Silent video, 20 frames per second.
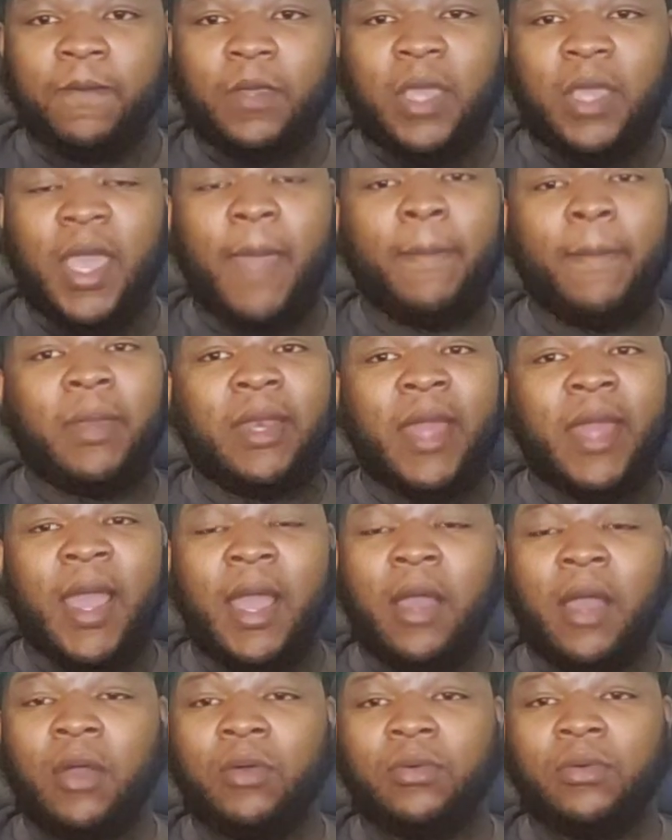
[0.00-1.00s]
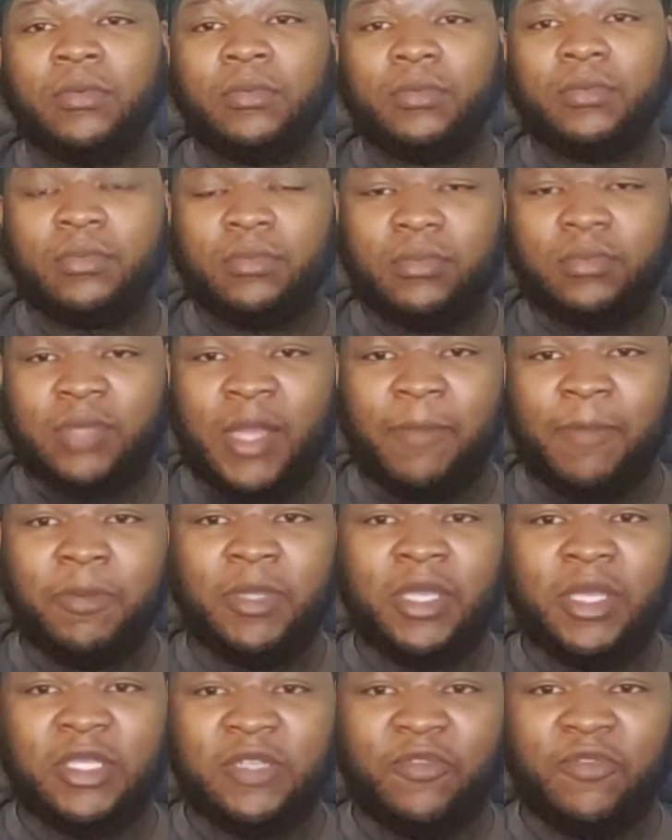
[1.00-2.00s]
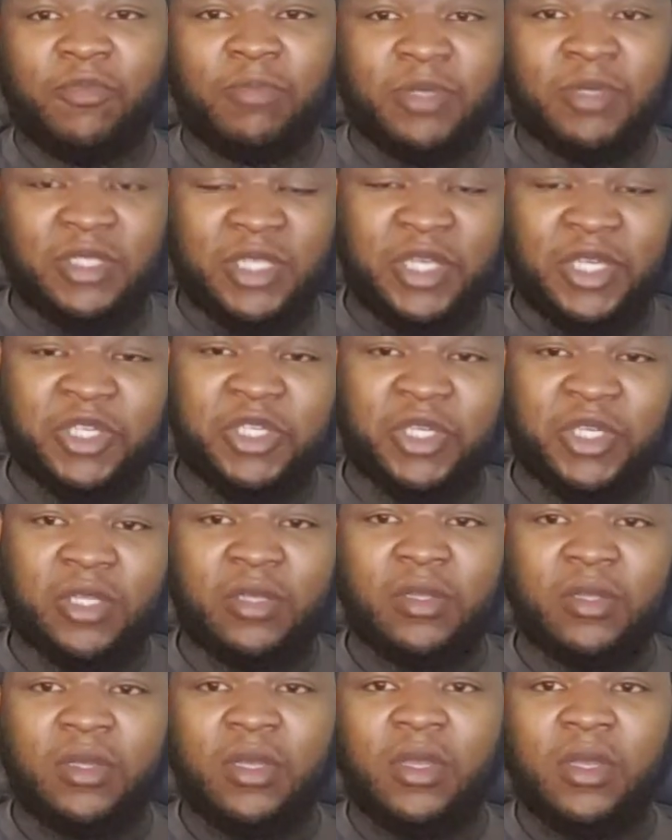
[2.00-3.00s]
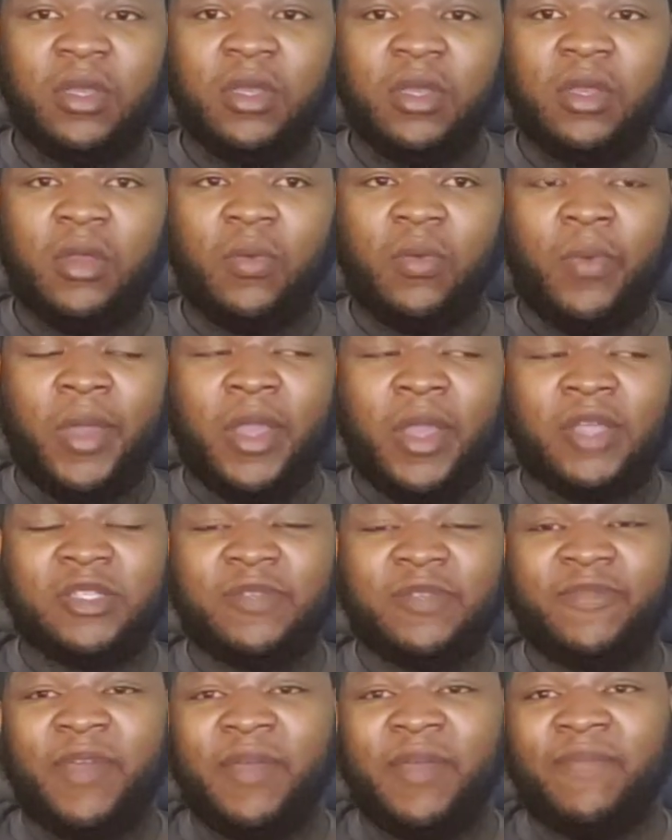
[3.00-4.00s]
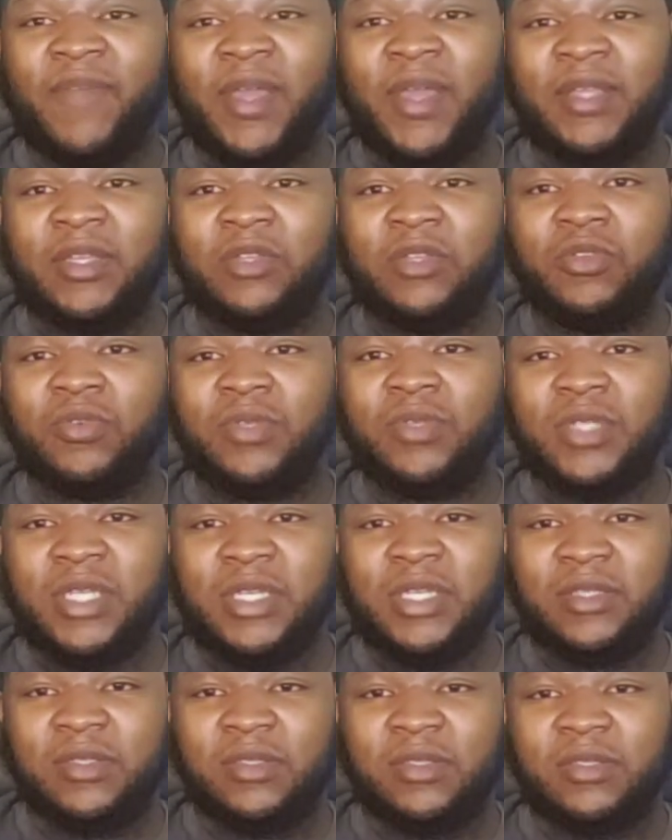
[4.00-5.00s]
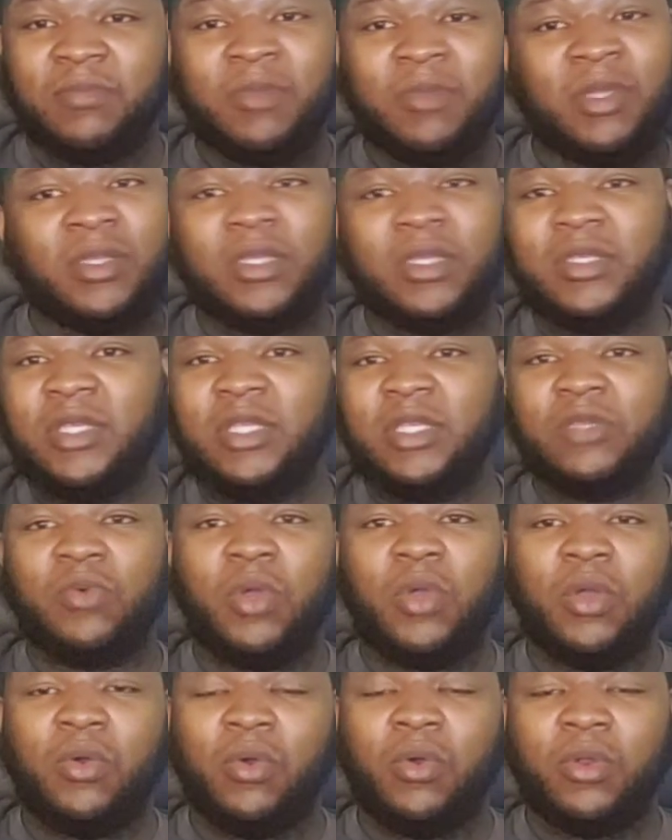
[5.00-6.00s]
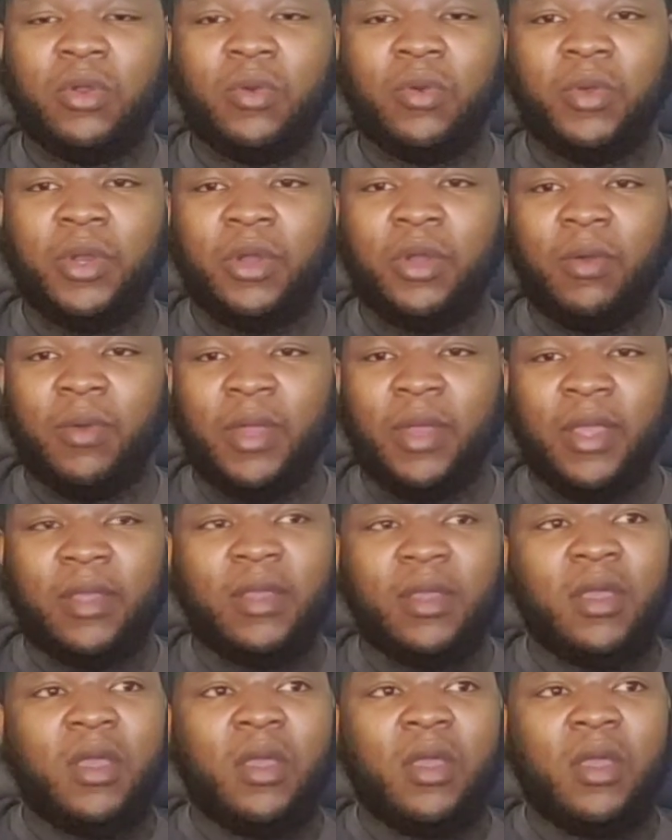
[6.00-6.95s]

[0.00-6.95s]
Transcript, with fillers: Okay, but now they put themselves in position where it's affected two seasons. But this season wasn't going nowhere, no way.